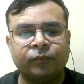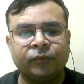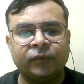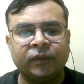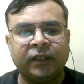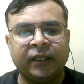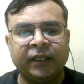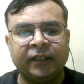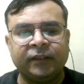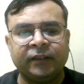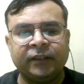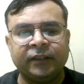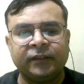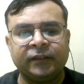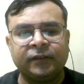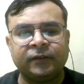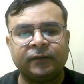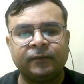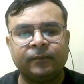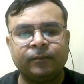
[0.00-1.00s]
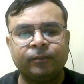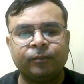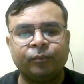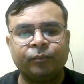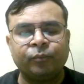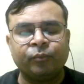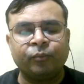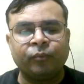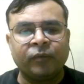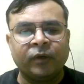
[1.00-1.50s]
like this.
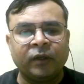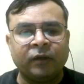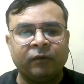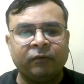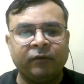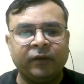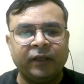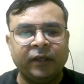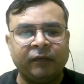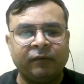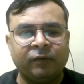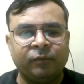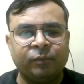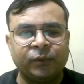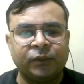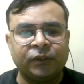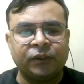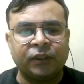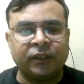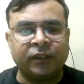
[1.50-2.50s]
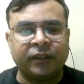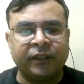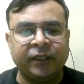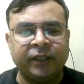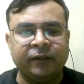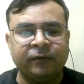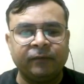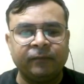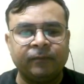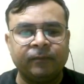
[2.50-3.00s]
We have a piston
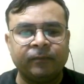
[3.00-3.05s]
ring.